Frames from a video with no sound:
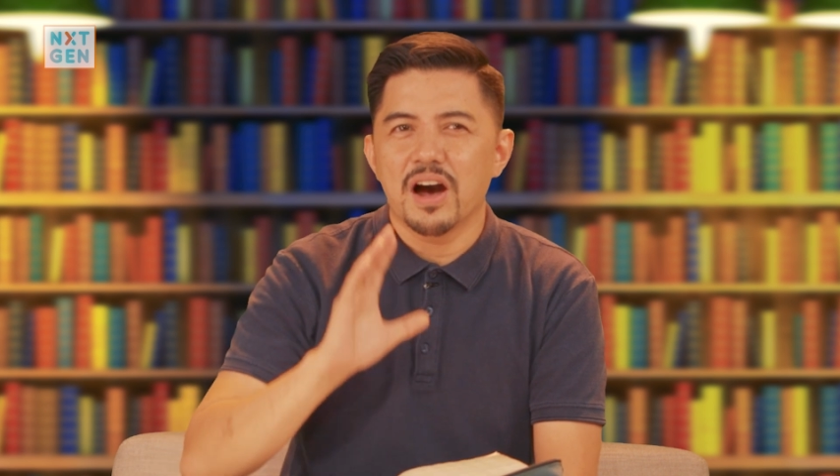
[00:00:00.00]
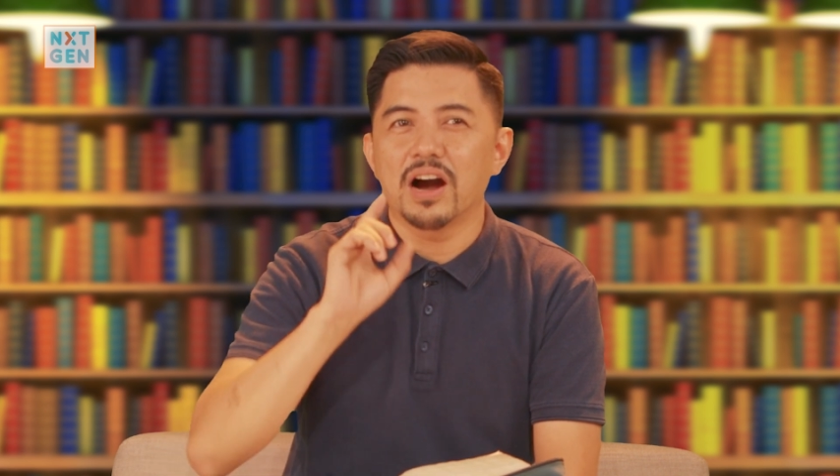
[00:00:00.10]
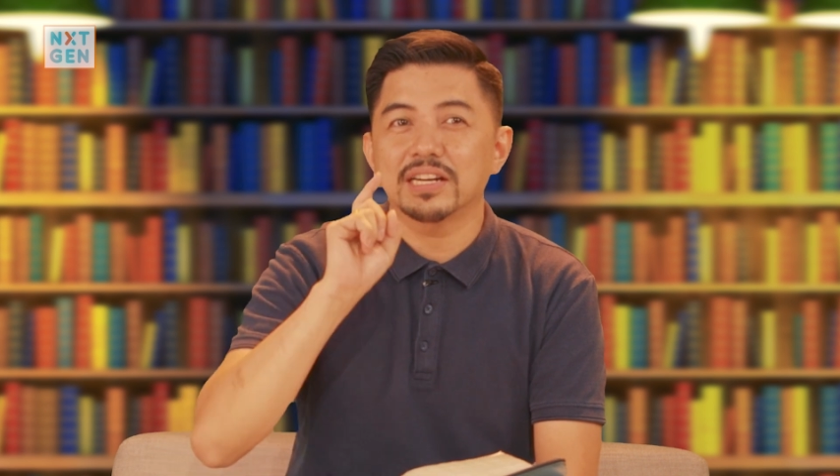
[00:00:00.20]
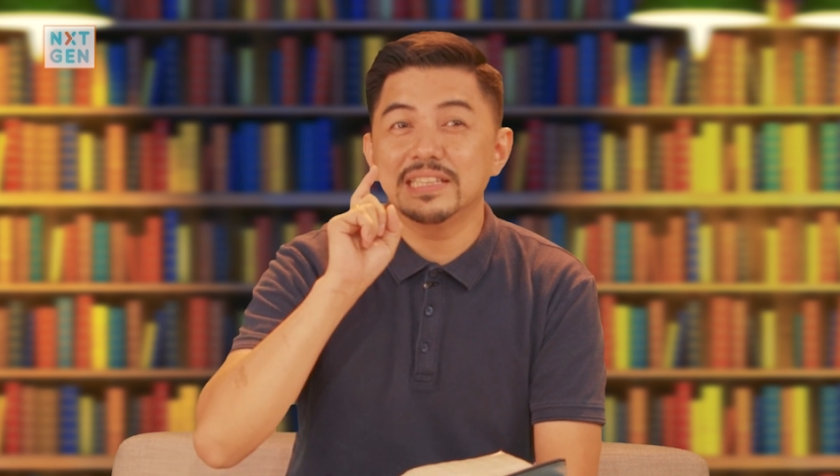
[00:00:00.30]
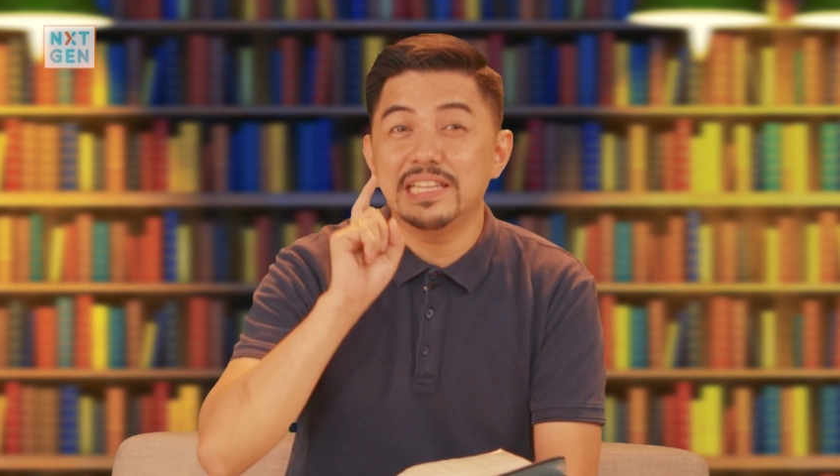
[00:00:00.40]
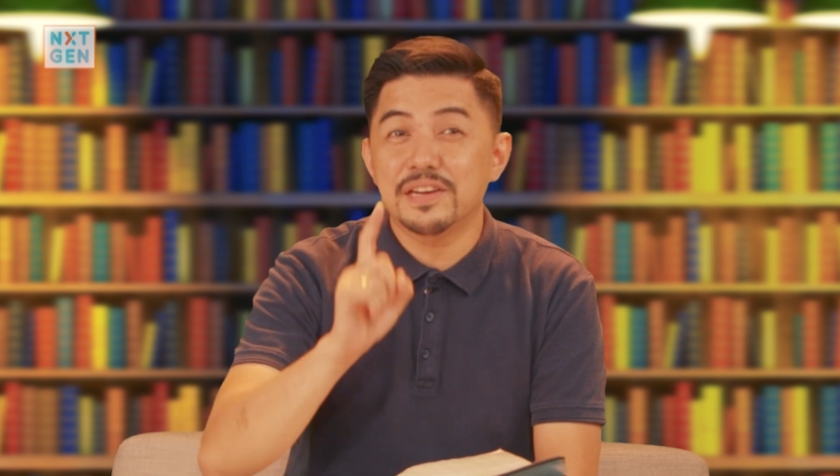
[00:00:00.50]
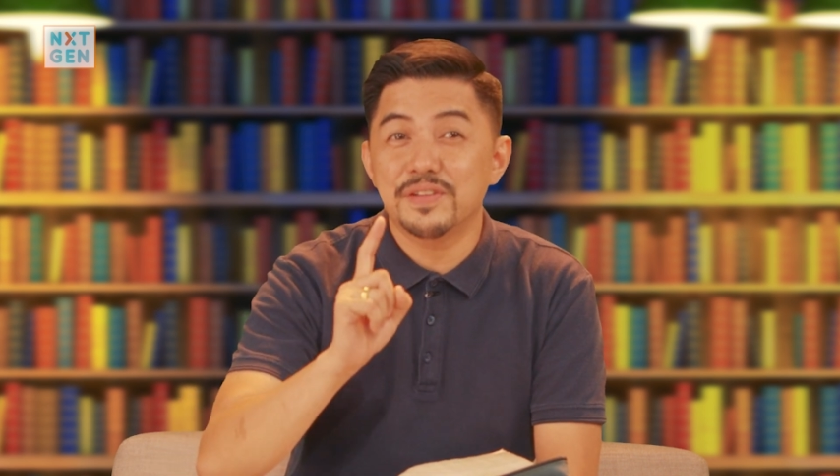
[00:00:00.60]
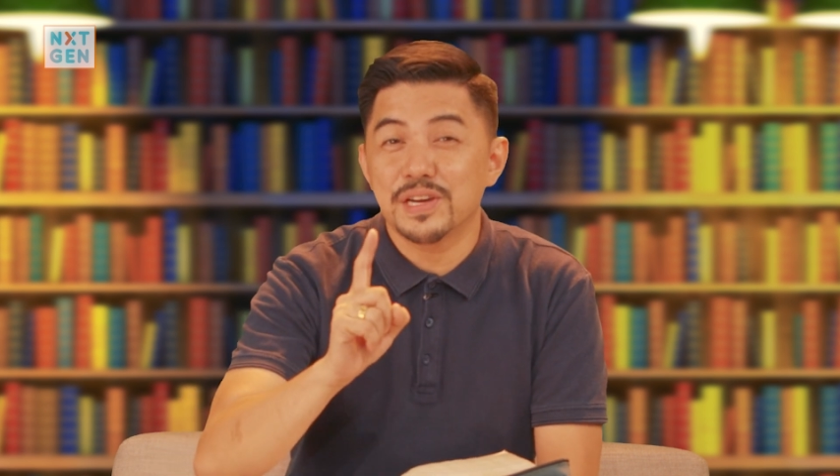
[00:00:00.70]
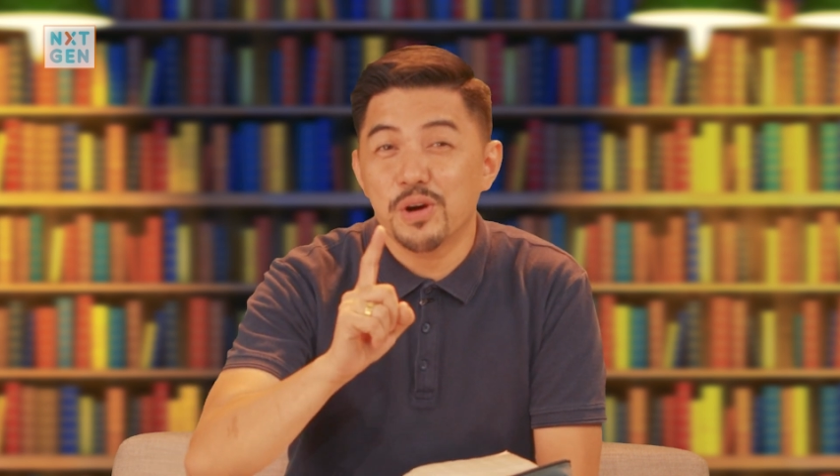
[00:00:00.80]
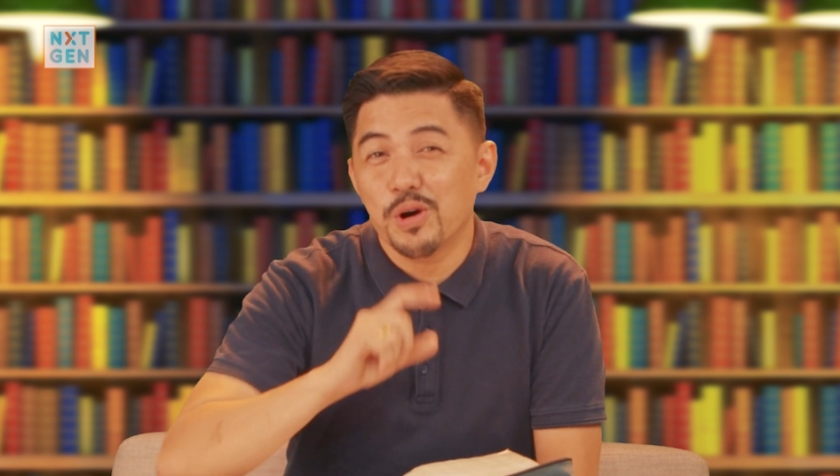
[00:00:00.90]
our
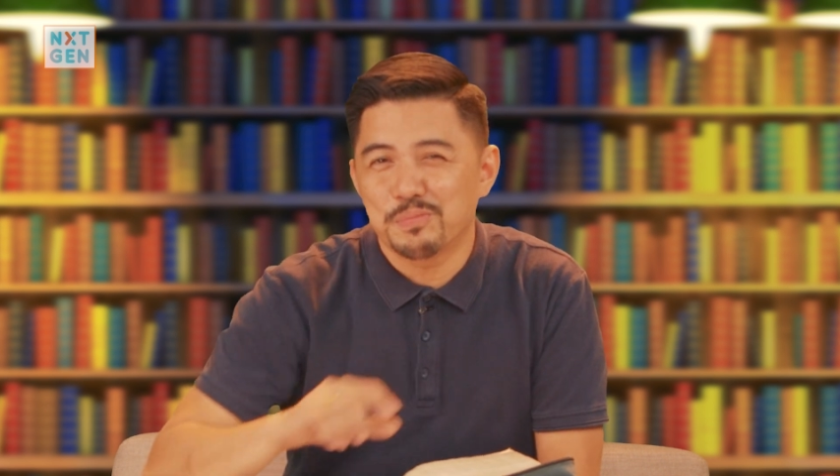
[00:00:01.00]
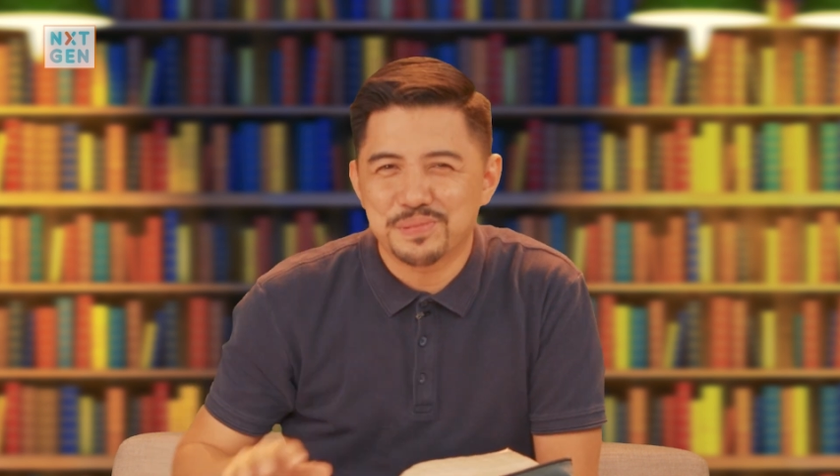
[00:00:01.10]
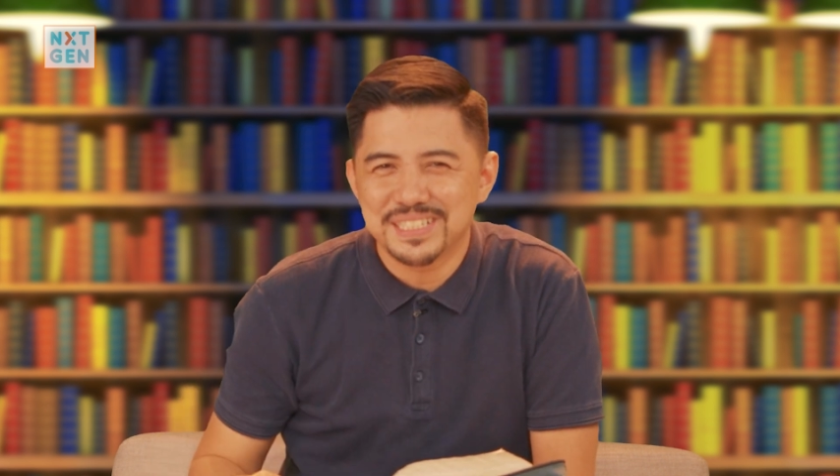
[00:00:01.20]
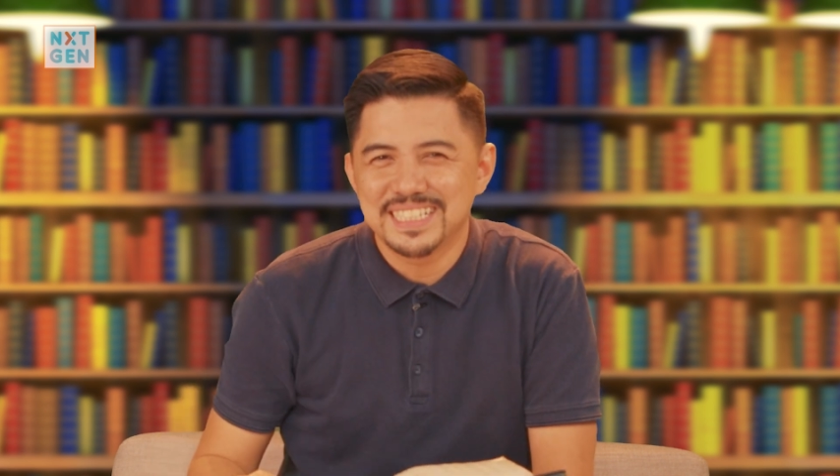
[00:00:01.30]
living hope,